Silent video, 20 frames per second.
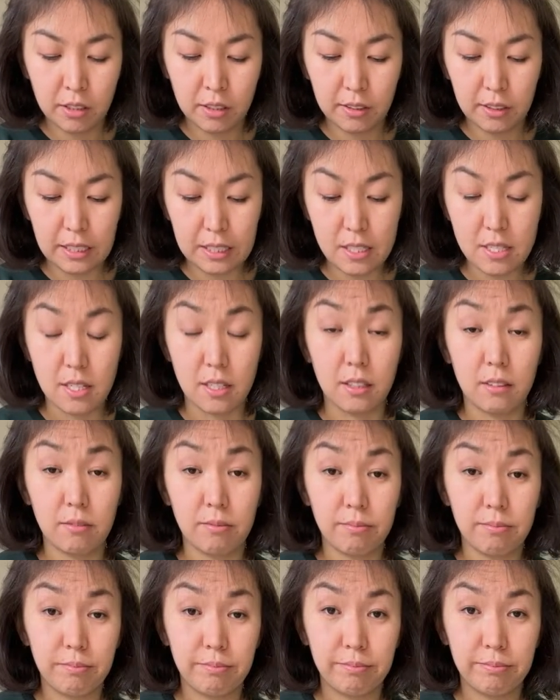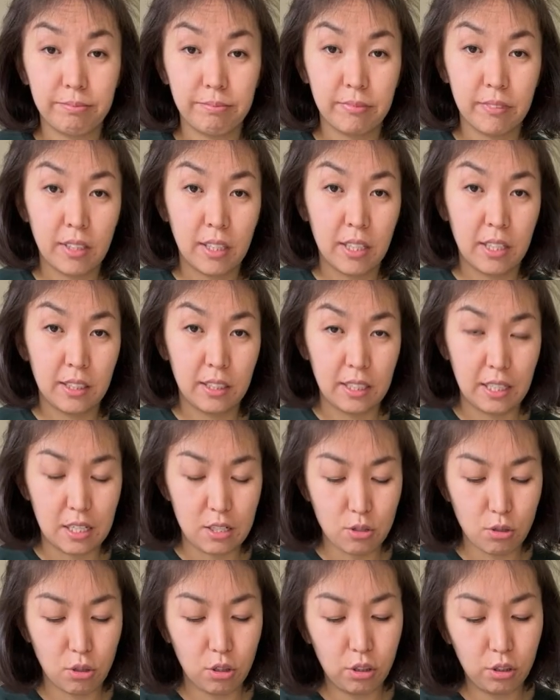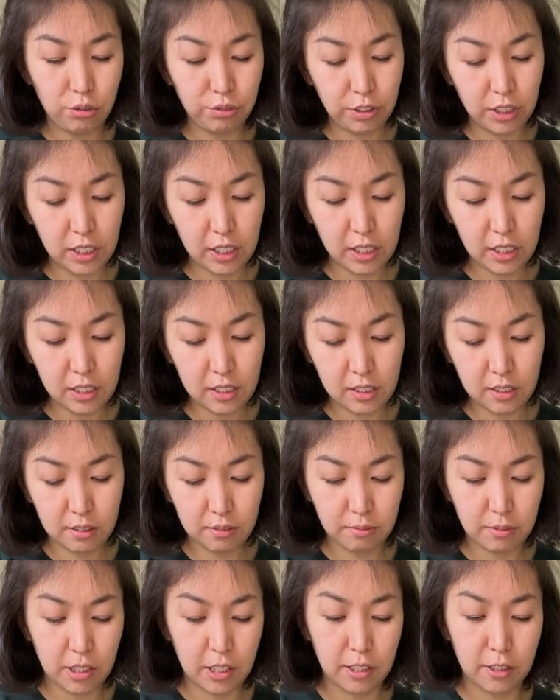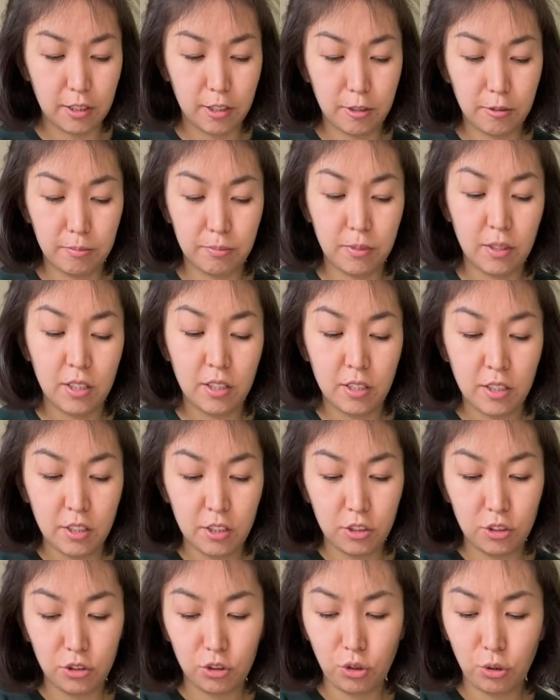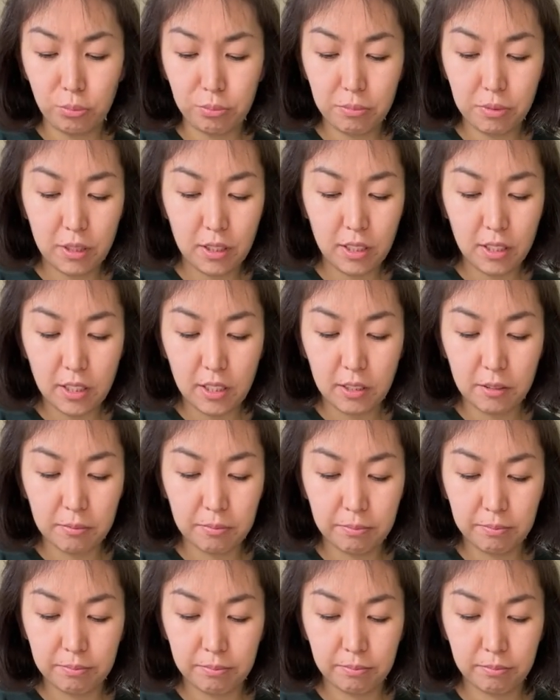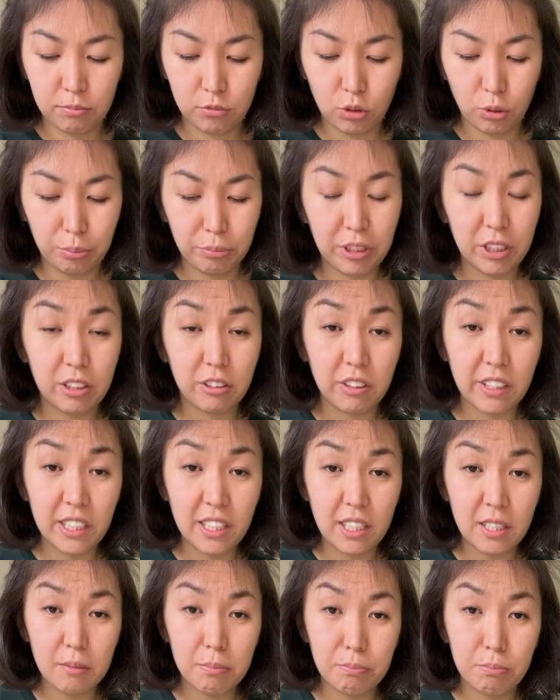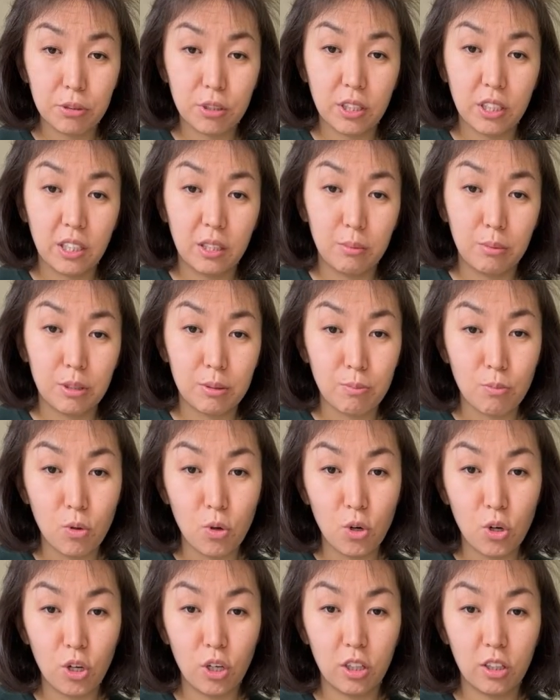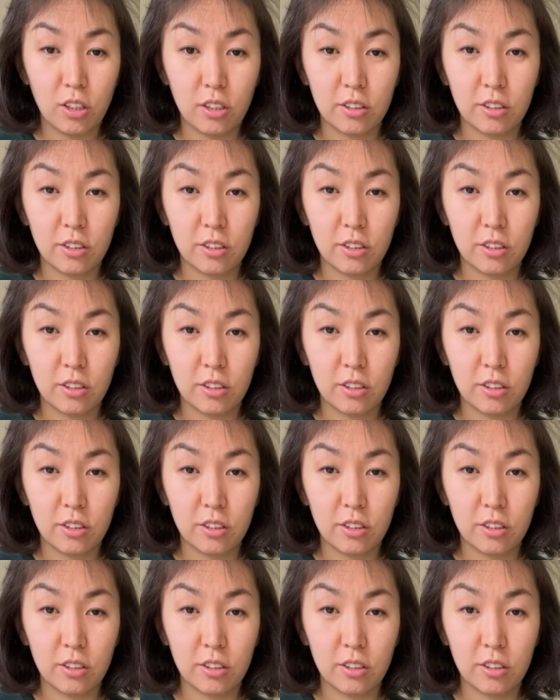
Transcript: That's it. That's all we need. Don't be greedy, put a little bit more.